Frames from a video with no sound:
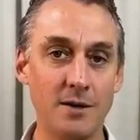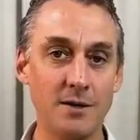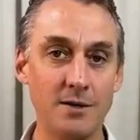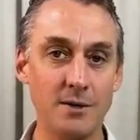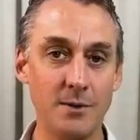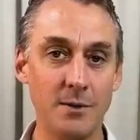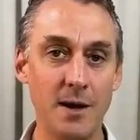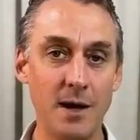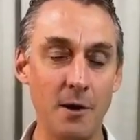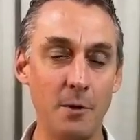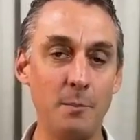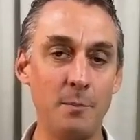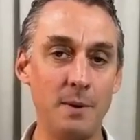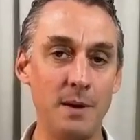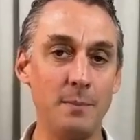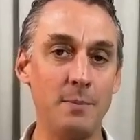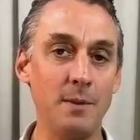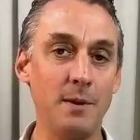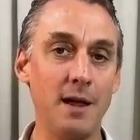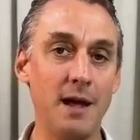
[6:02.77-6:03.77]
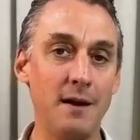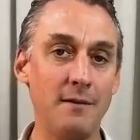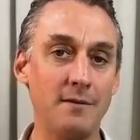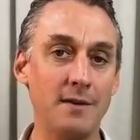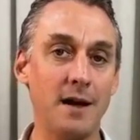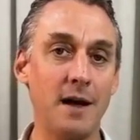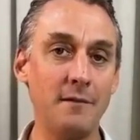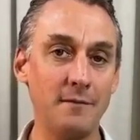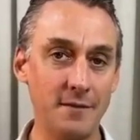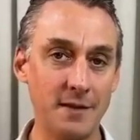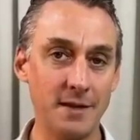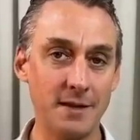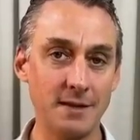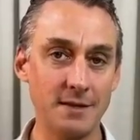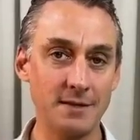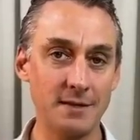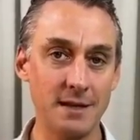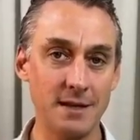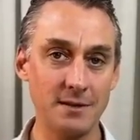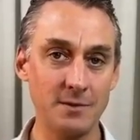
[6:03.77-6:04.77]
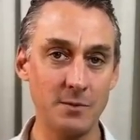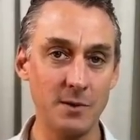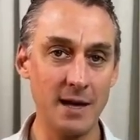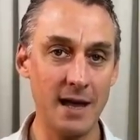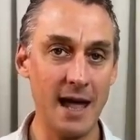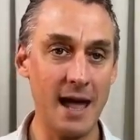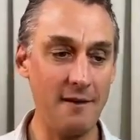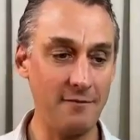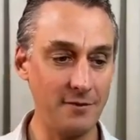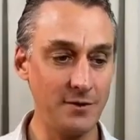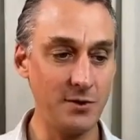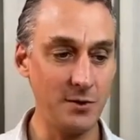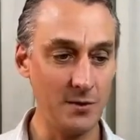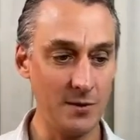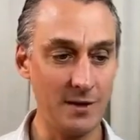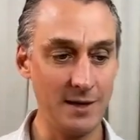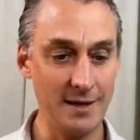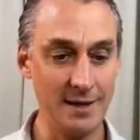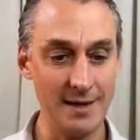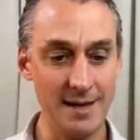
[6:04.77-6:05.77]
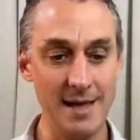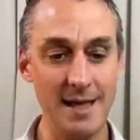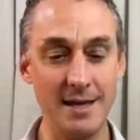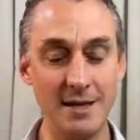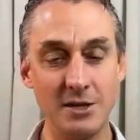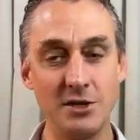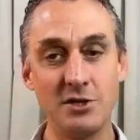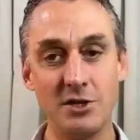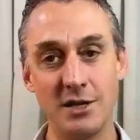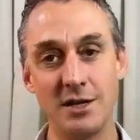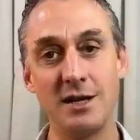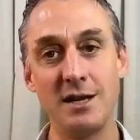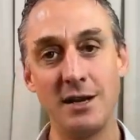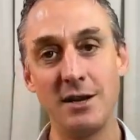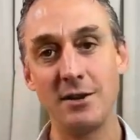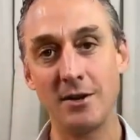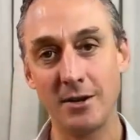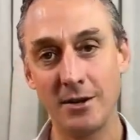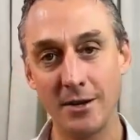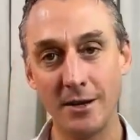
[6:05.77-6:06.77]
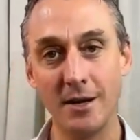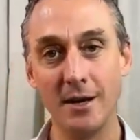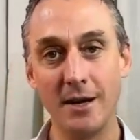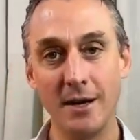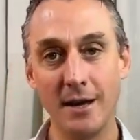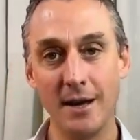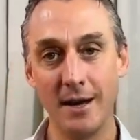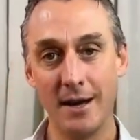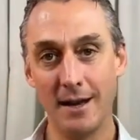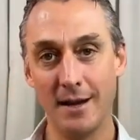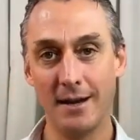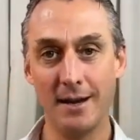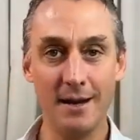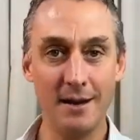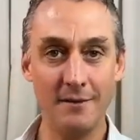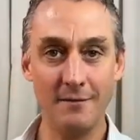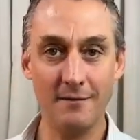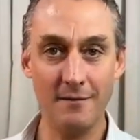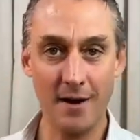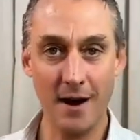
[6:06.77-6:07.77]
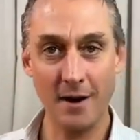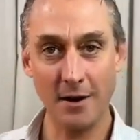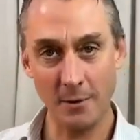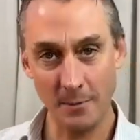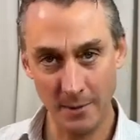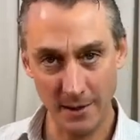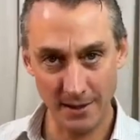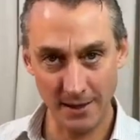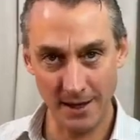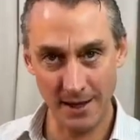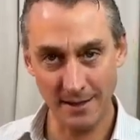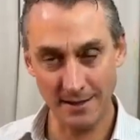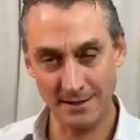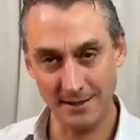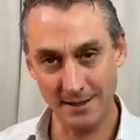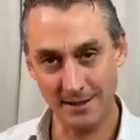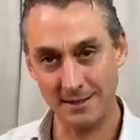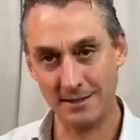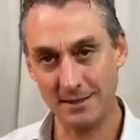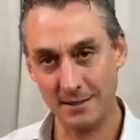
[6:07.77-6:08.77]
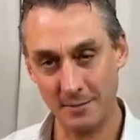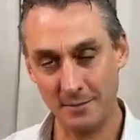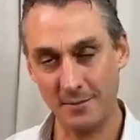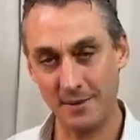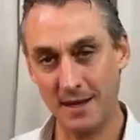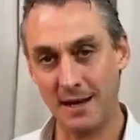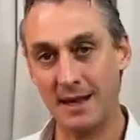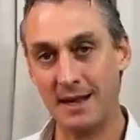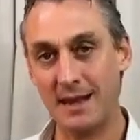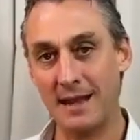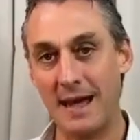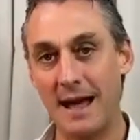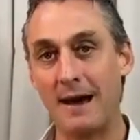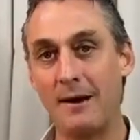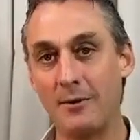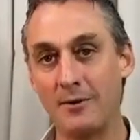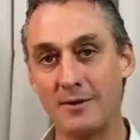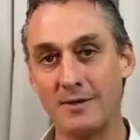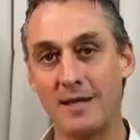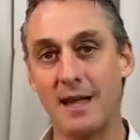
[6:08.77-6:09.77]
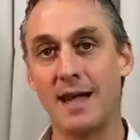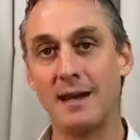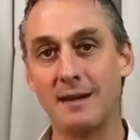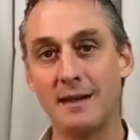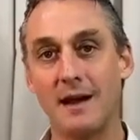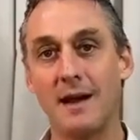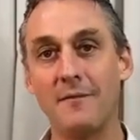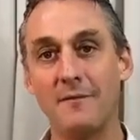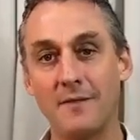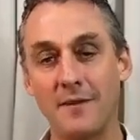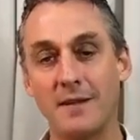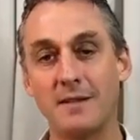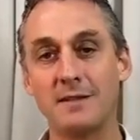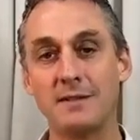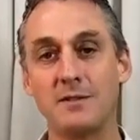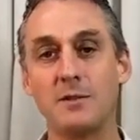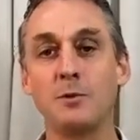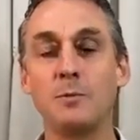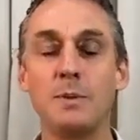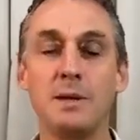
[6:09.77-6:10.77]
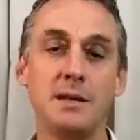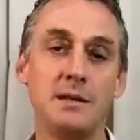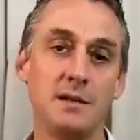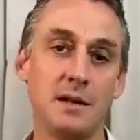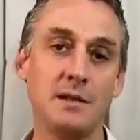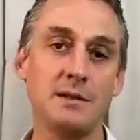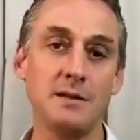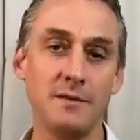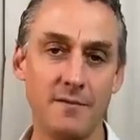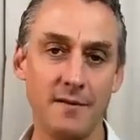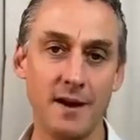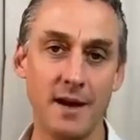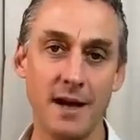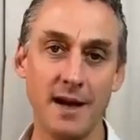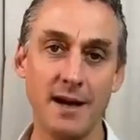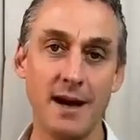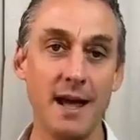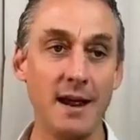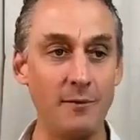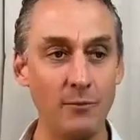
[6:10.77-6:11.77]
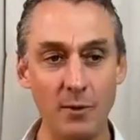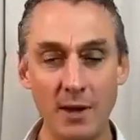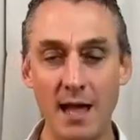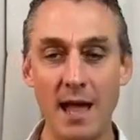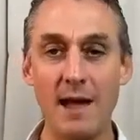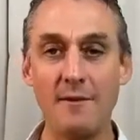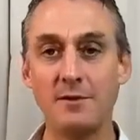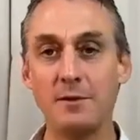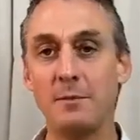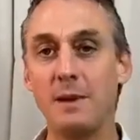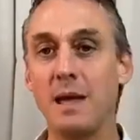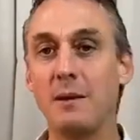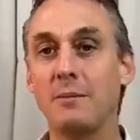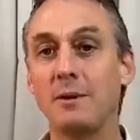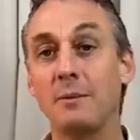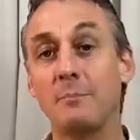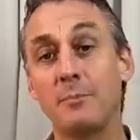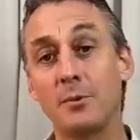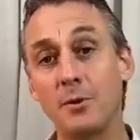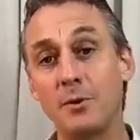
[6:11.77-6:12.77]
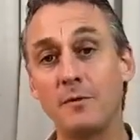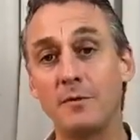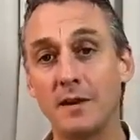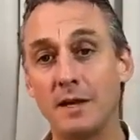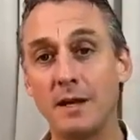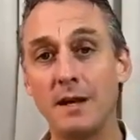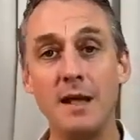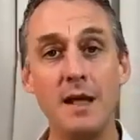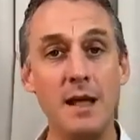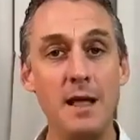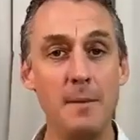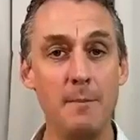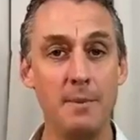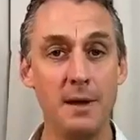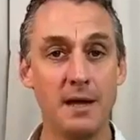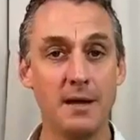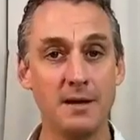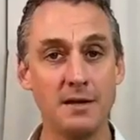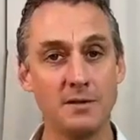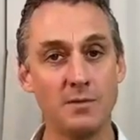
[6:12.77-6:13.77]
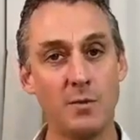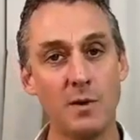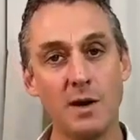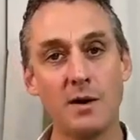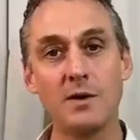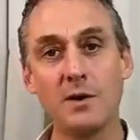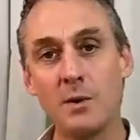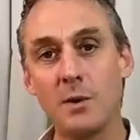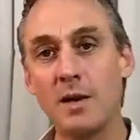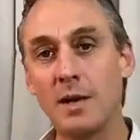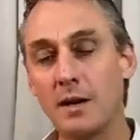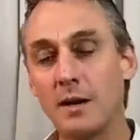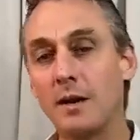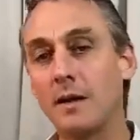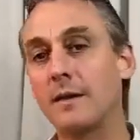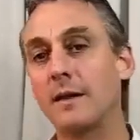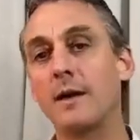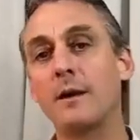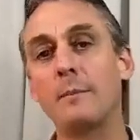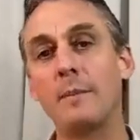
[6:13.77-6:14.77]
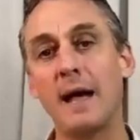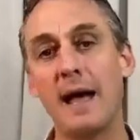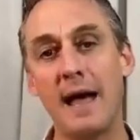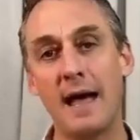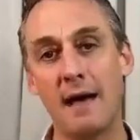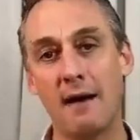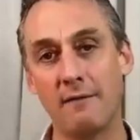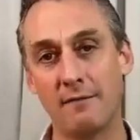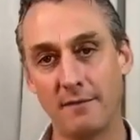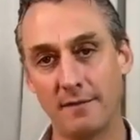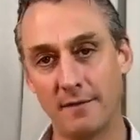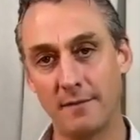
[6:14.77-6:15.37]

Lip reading: to help people have confidence, is we have to engineer an environment, a system that allows that confidence to be justified, and we have to be able to prove it because we're doing it on their behalf.